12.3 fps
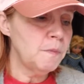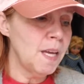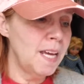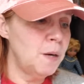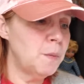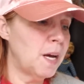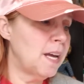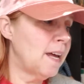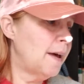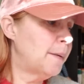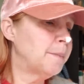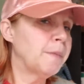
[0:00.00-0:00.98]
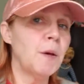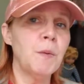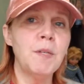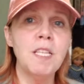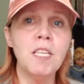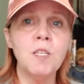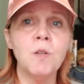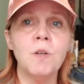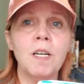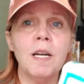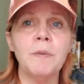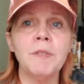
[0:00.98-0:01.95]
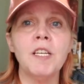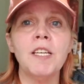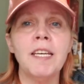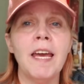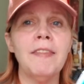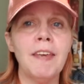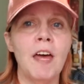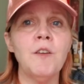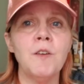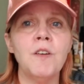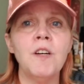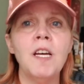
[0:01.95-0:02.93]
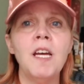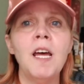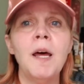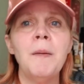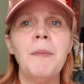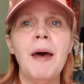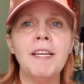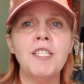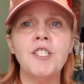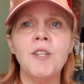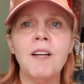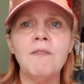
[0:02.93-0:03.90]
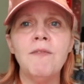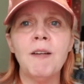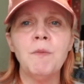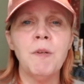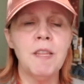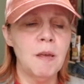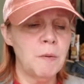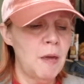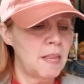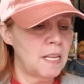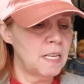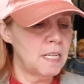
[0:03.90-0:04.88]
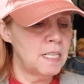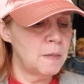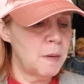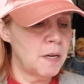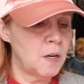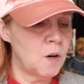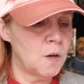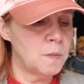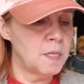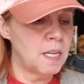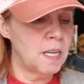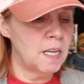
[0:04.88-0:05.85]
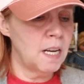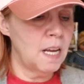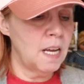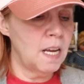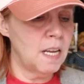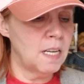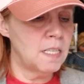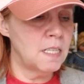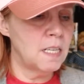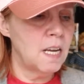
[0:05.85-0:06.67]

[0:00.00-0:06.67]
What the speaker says: anyway, went to the store and I was looking at the other packages, trying to find one that had the least amount of carbs in it. And